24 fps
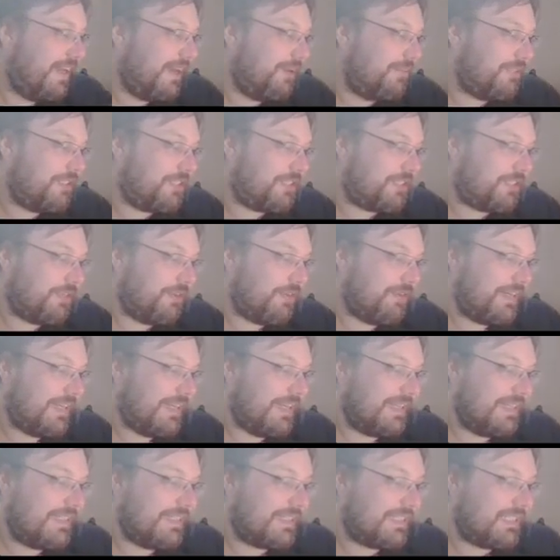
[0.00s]
Just showing
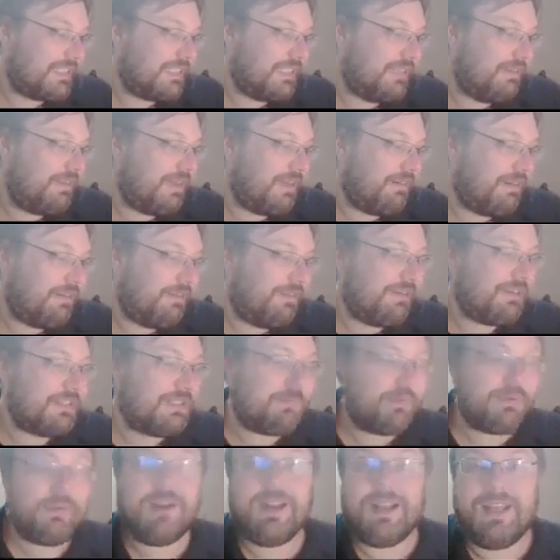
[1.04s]
that this is the very
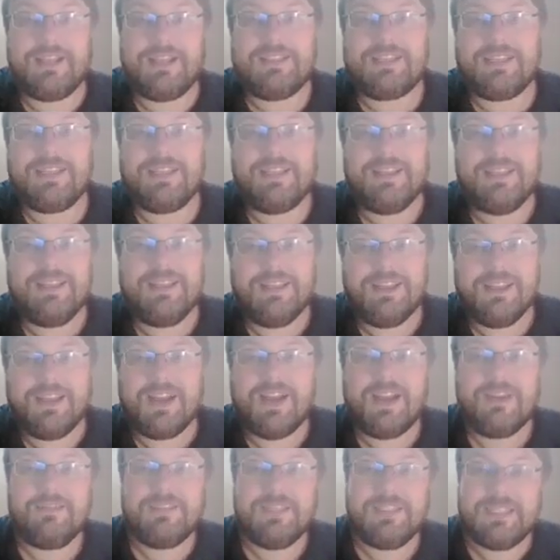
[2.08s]
first print
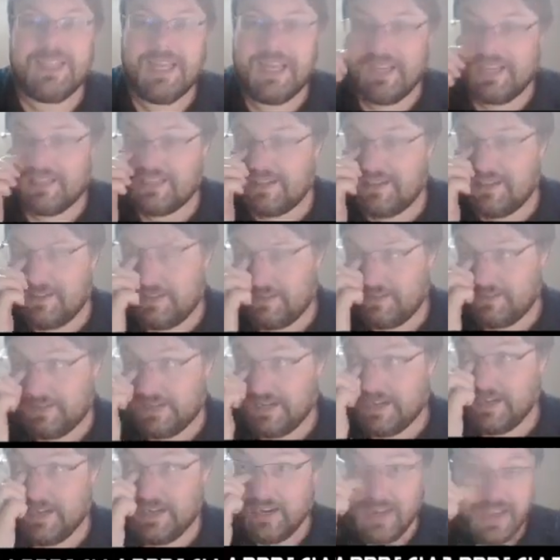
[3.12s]
of the deck.
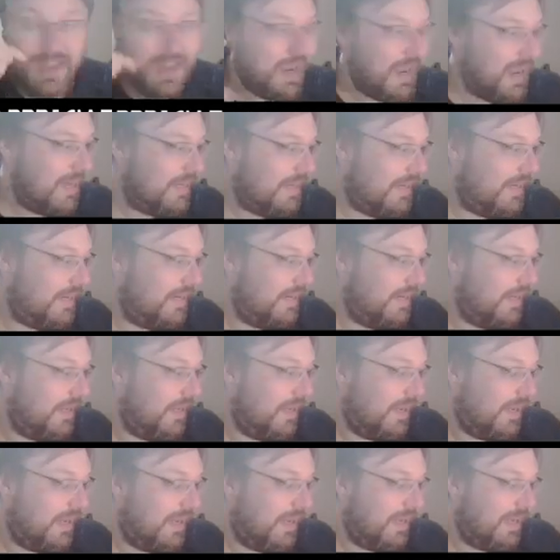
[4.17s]
Okay, and then
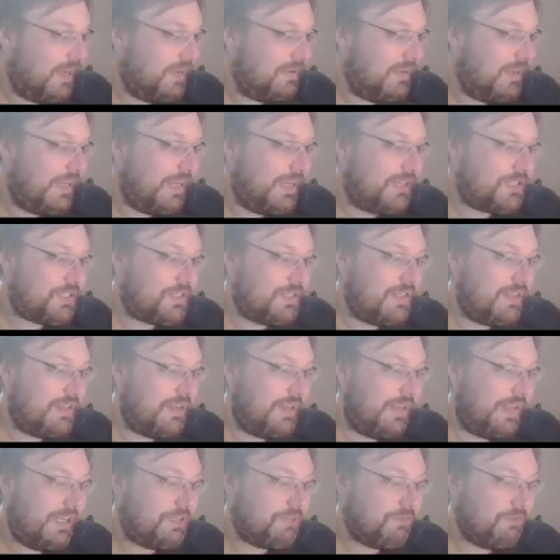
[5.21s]

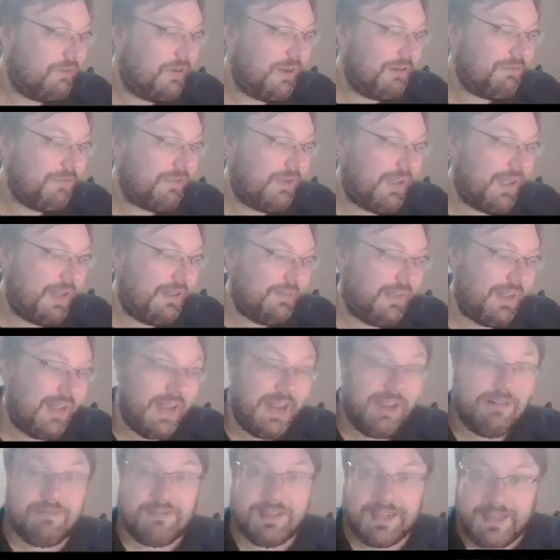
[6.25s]
each one will have a
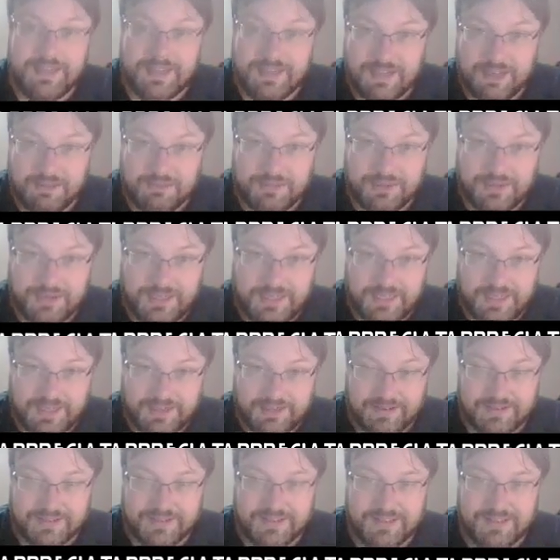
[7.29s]
handwritten number
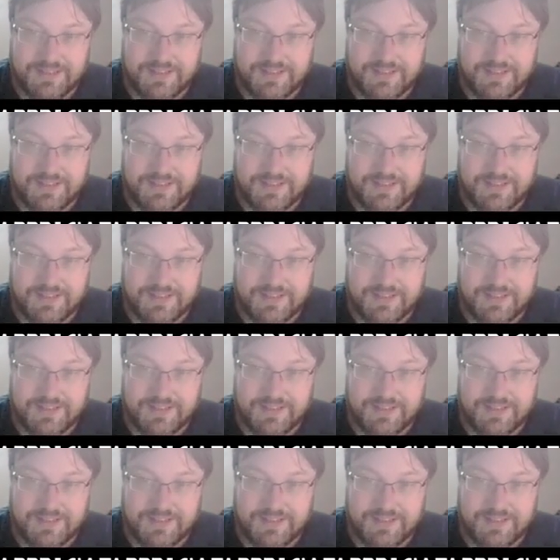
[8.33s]
here,